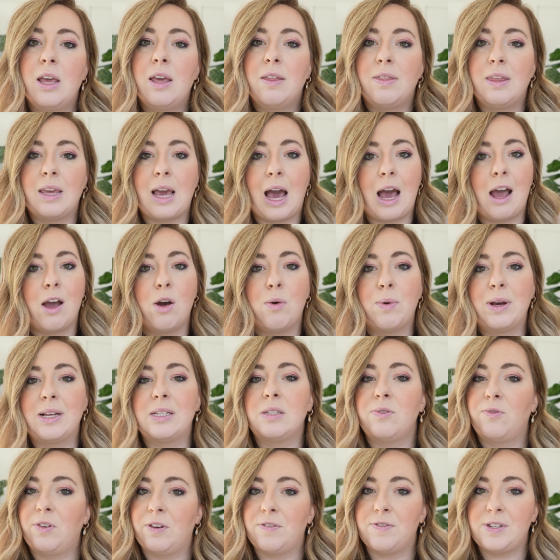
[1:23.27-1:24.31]
the i O
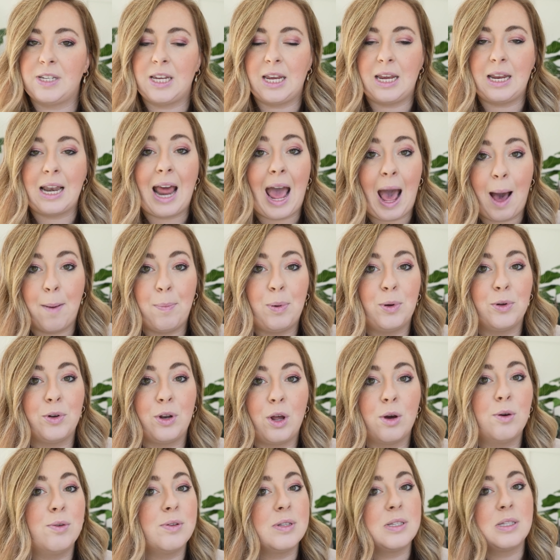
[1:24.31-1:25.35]
S fifteen Apple
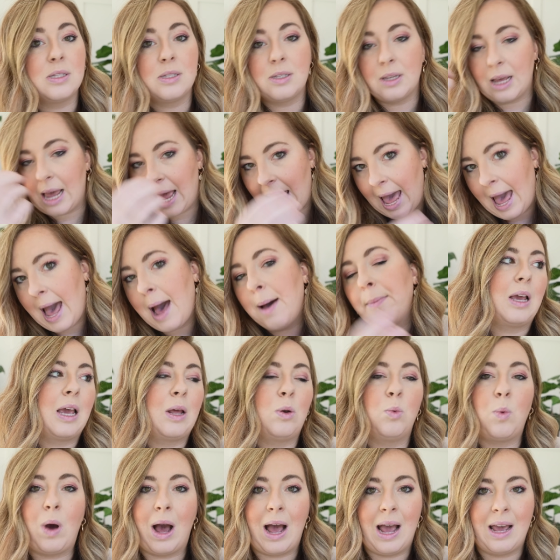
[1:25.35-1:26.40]
Notes app
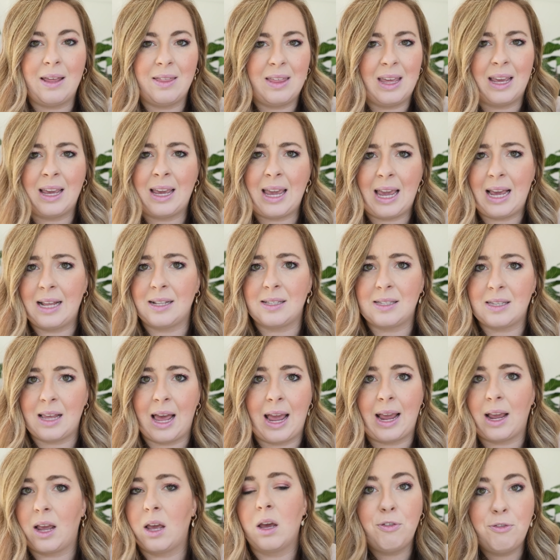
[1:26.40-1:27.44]
and why I think it's
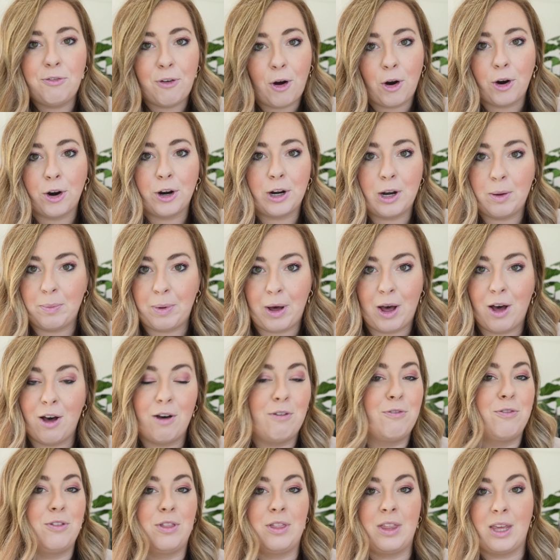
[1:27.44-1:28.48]
like far and
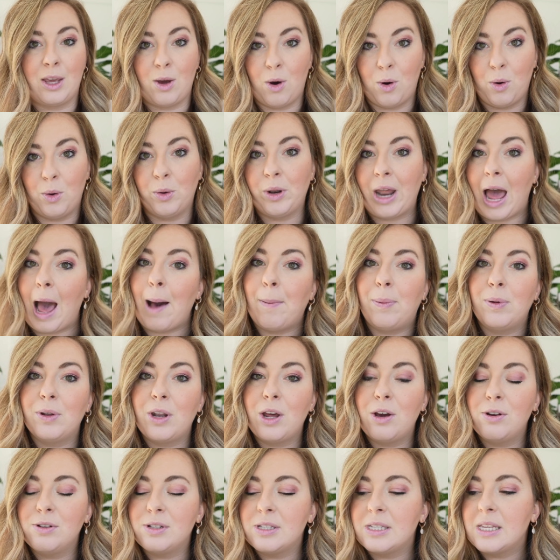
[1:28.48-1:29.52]
above the old Apple
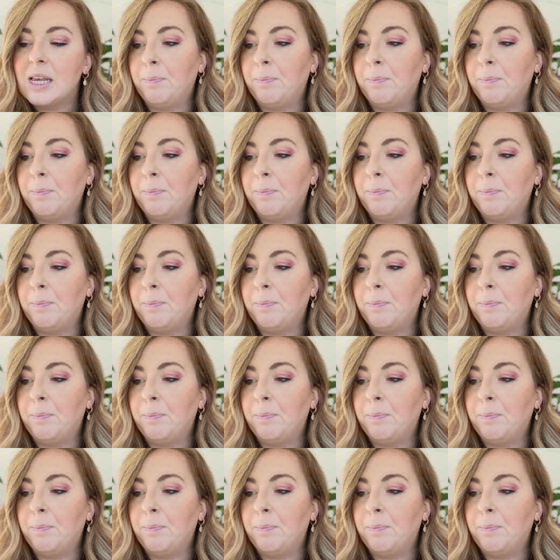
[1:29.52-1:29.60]
Notes,